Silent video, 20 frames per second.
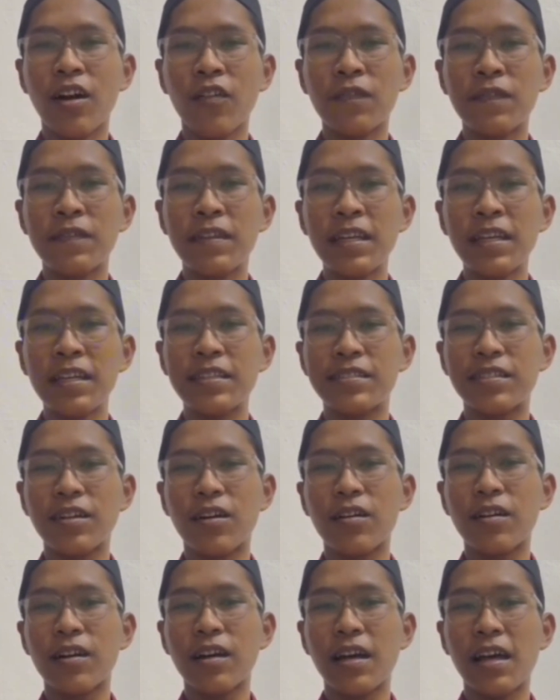this
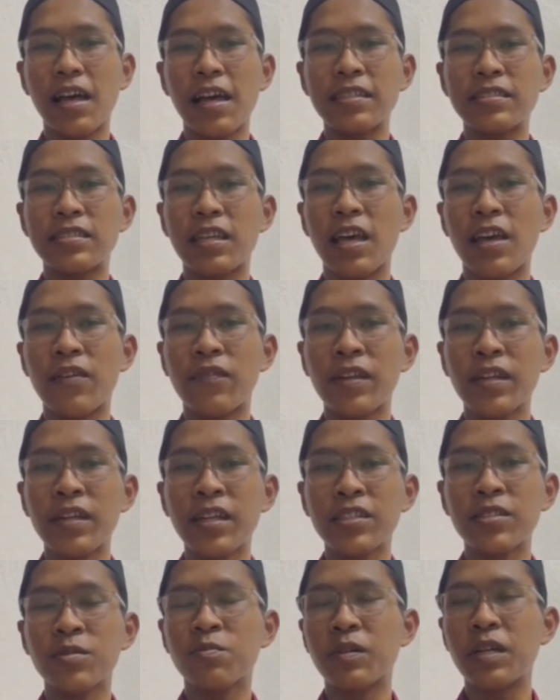as everyday
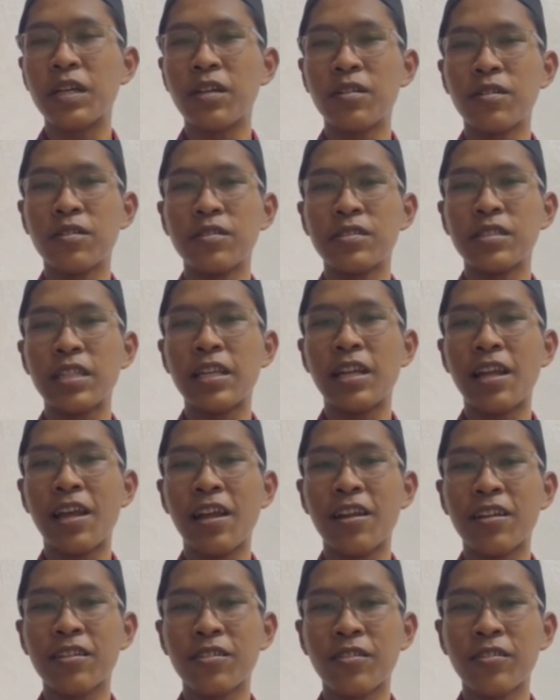superheroes in
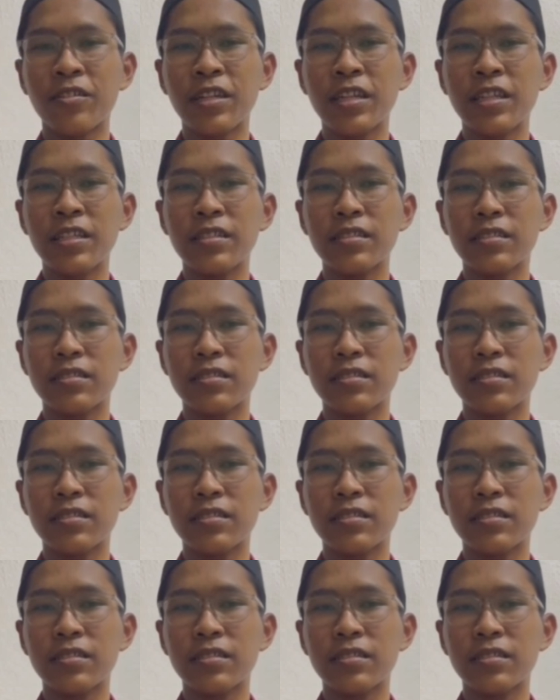electronic.